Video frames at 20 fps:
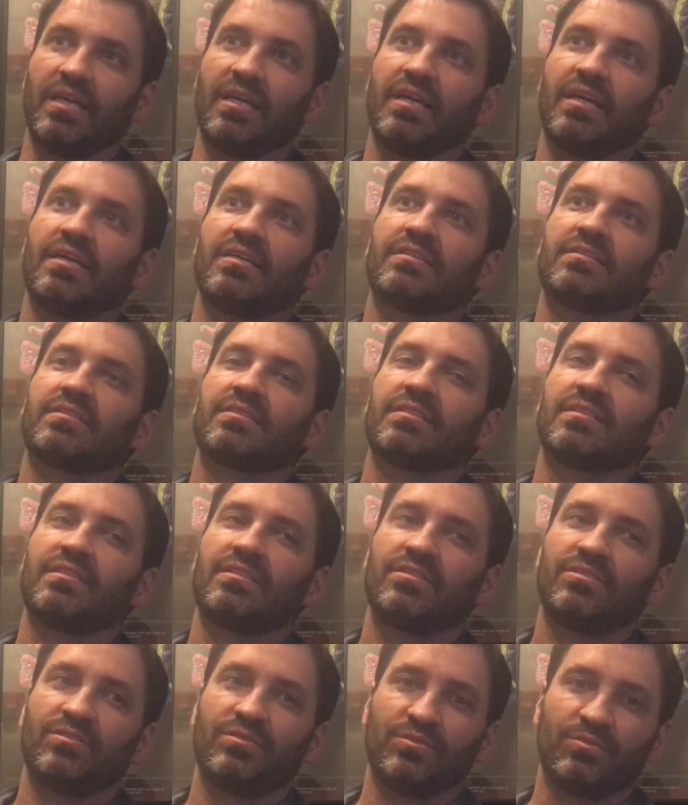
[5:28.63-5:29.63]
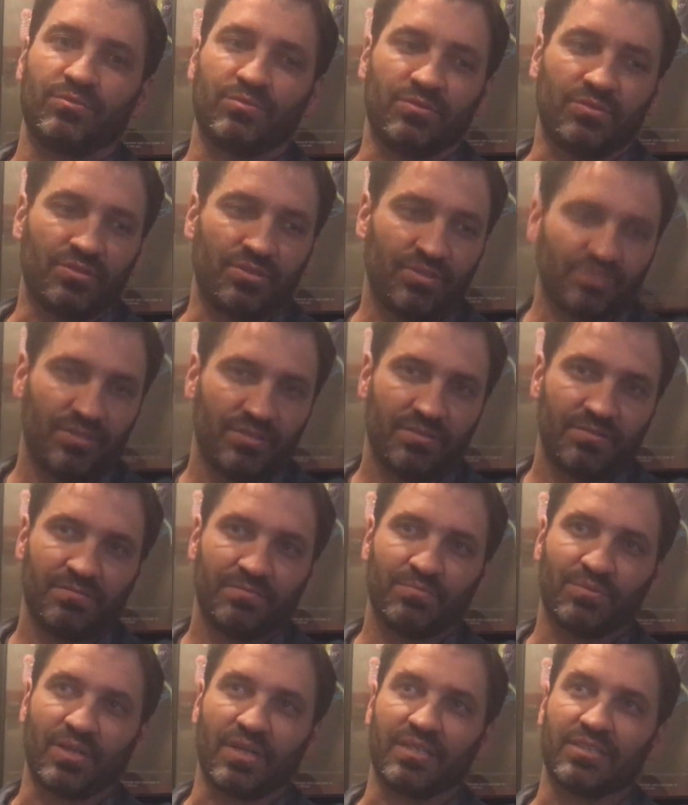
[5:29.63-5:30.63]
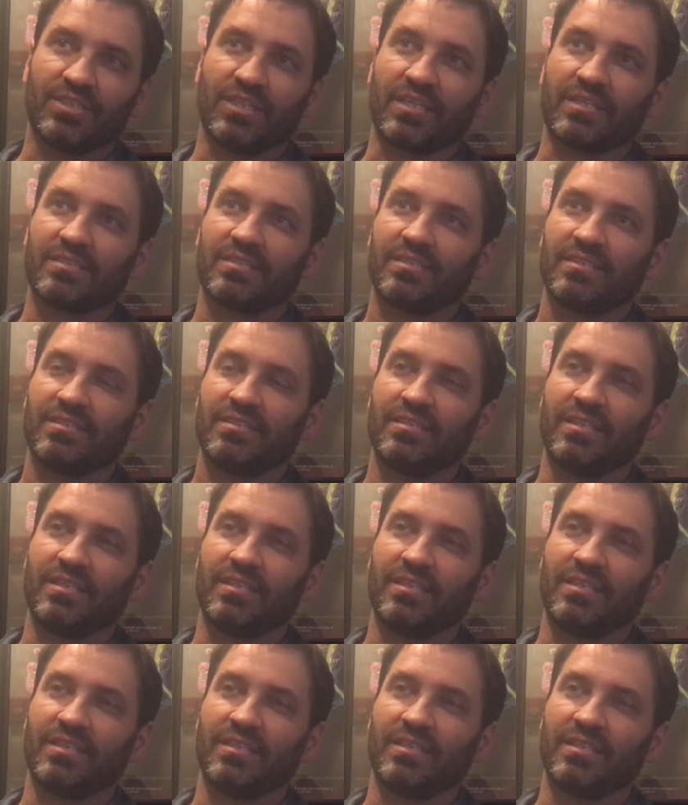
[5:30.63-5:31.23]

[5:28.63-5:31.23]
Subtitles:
That was a huge project.